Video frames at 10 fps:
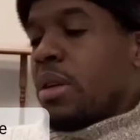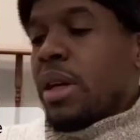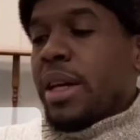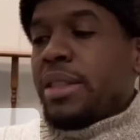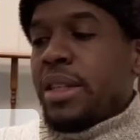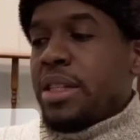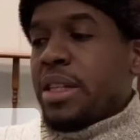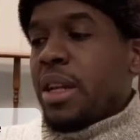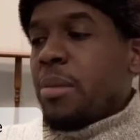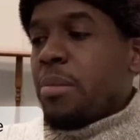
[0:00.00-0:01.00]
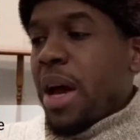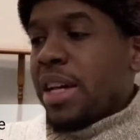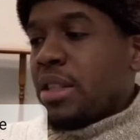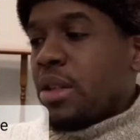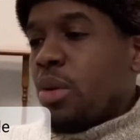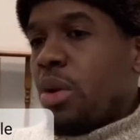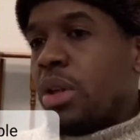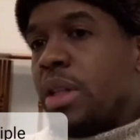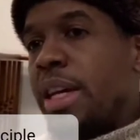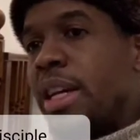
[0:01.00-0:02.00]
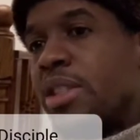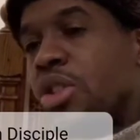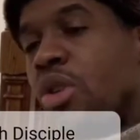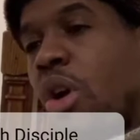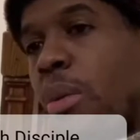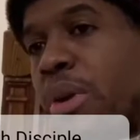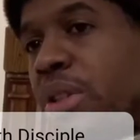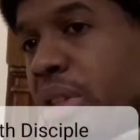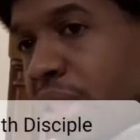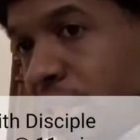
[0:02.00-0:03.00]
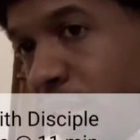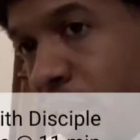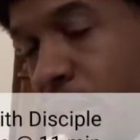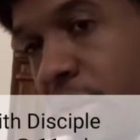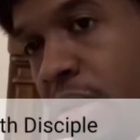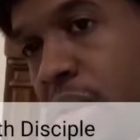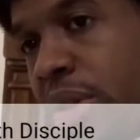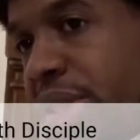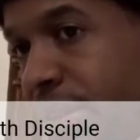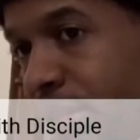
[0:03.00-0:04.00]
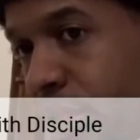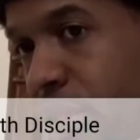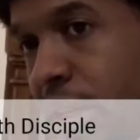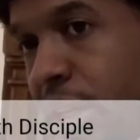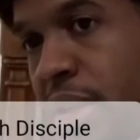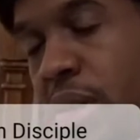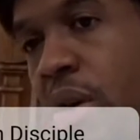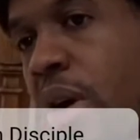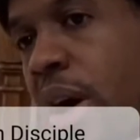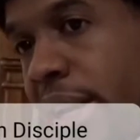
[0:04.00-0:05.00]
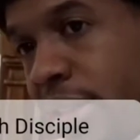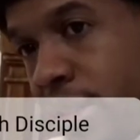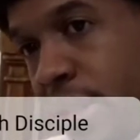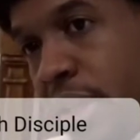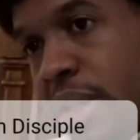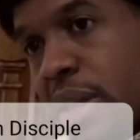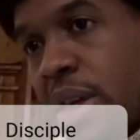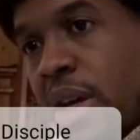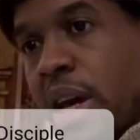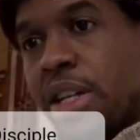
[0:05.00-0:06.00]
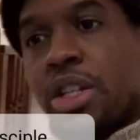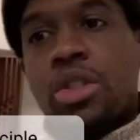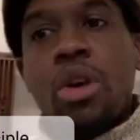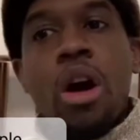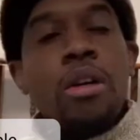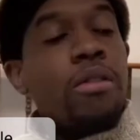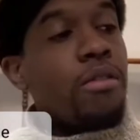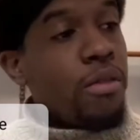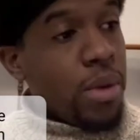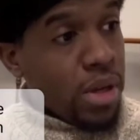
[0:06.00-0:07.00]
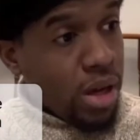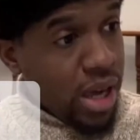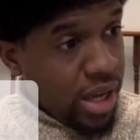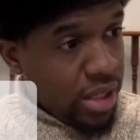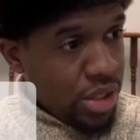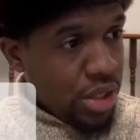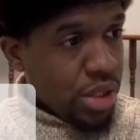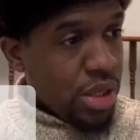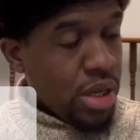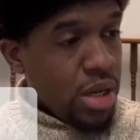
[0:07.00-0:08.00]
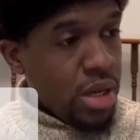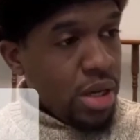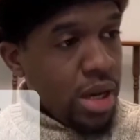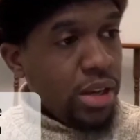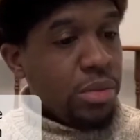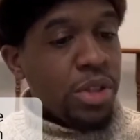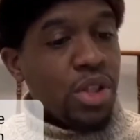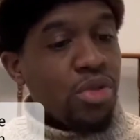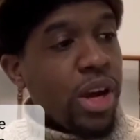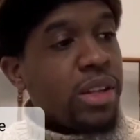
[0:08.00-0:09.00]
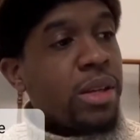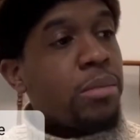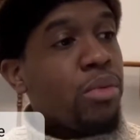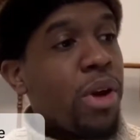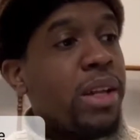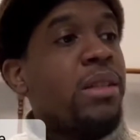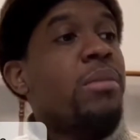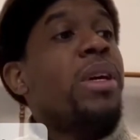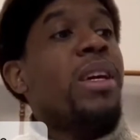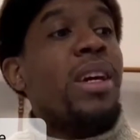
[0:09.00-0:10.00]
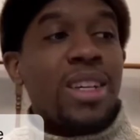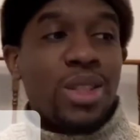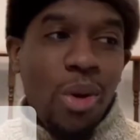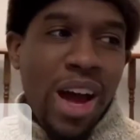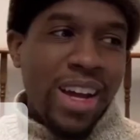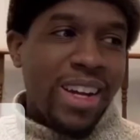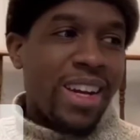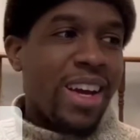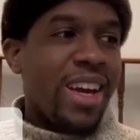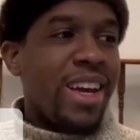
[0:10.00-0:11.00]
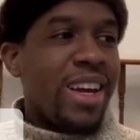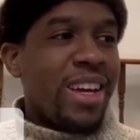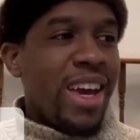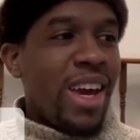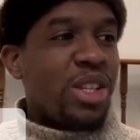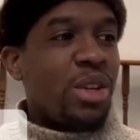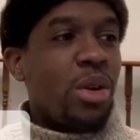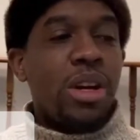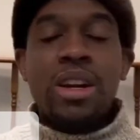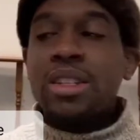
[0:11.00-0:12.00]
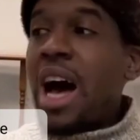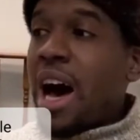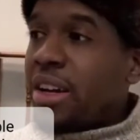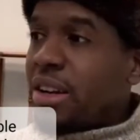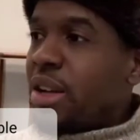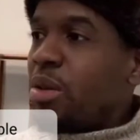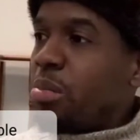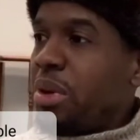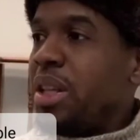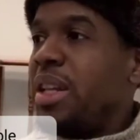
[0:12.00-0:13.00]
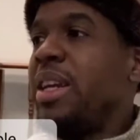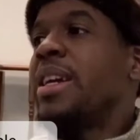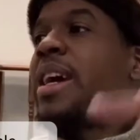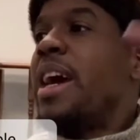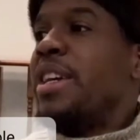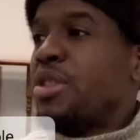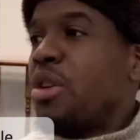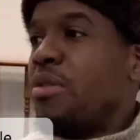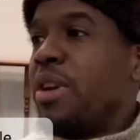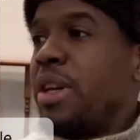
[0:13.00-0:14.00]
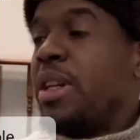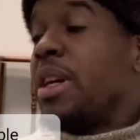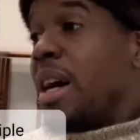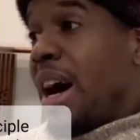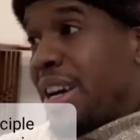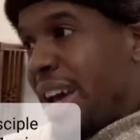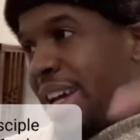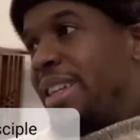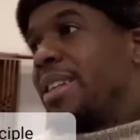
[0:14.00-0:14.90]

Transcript: And teaching it and passing it on, it doesn't start when you're 16 or 17 or 18. It should start from a young age. And you should be trained and bred to be a squire. And you should know that there's honor and nobility in serving a knight.